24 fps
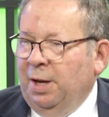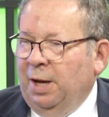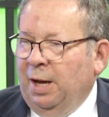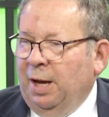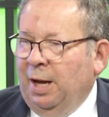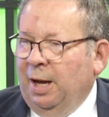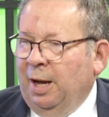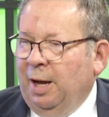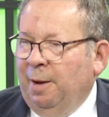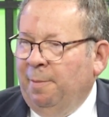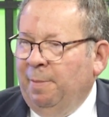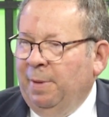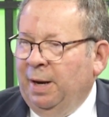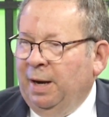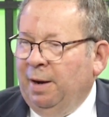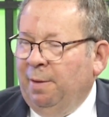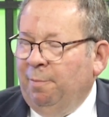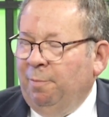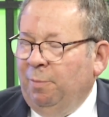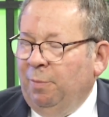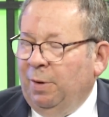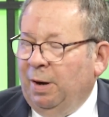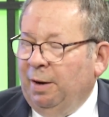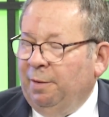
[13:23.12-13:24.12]

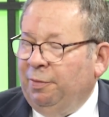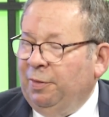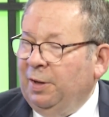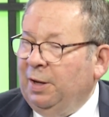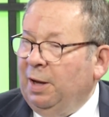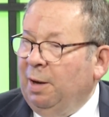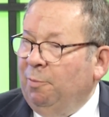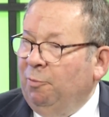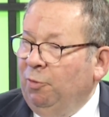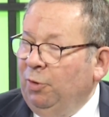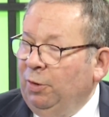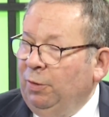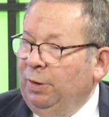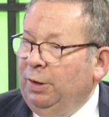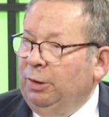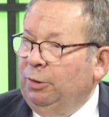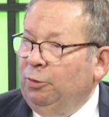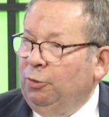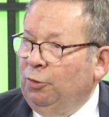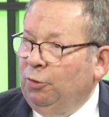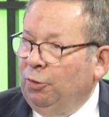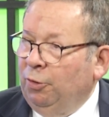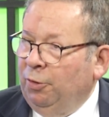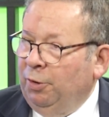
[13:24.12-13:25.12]
And I think I'm really
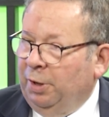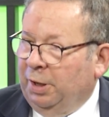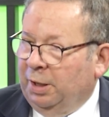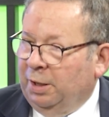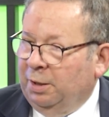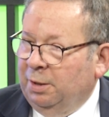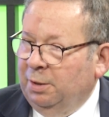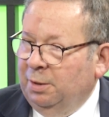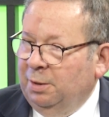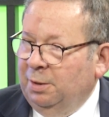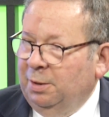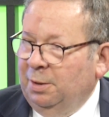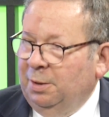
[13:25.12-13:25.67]
learning